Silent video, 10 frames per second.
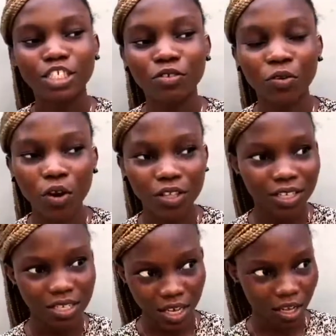the raw
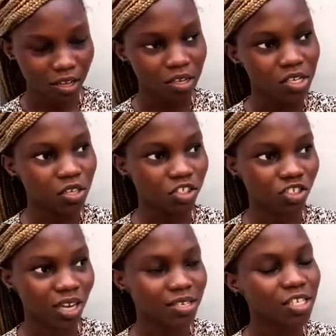data such
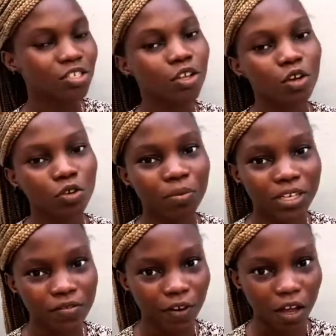as
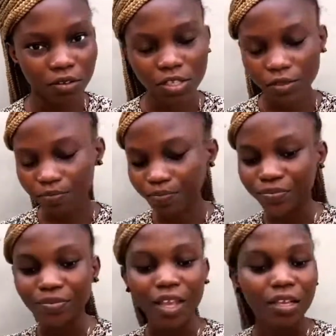document files,
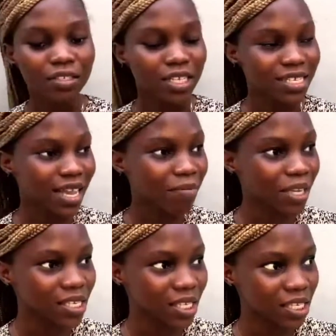
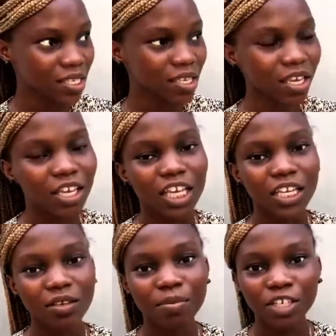databases,
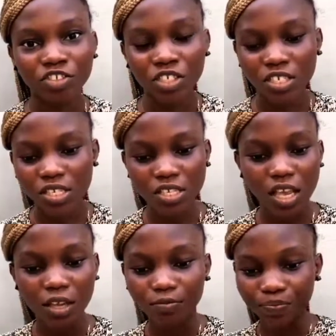images,
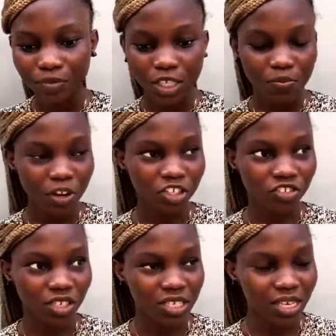
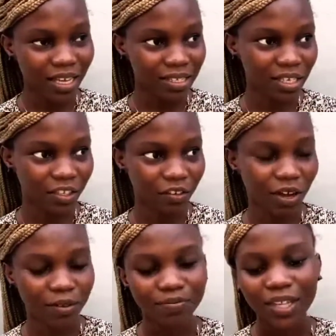spreadsheets,
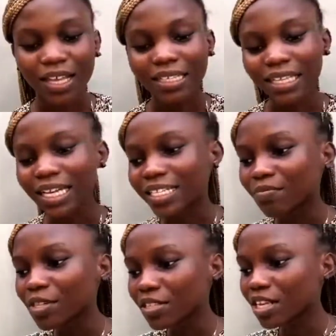etc. that the
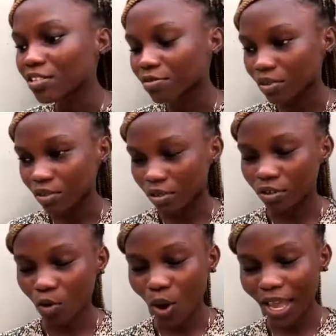business
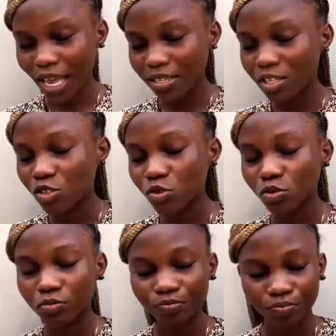requires
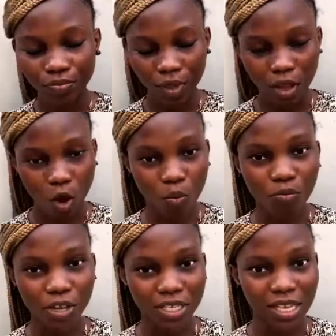to
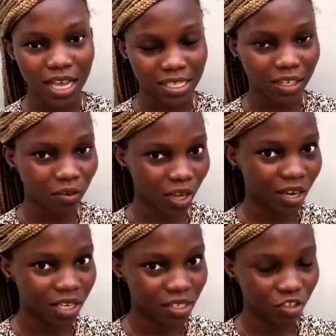operate as an
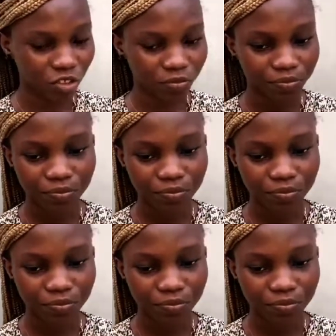organization.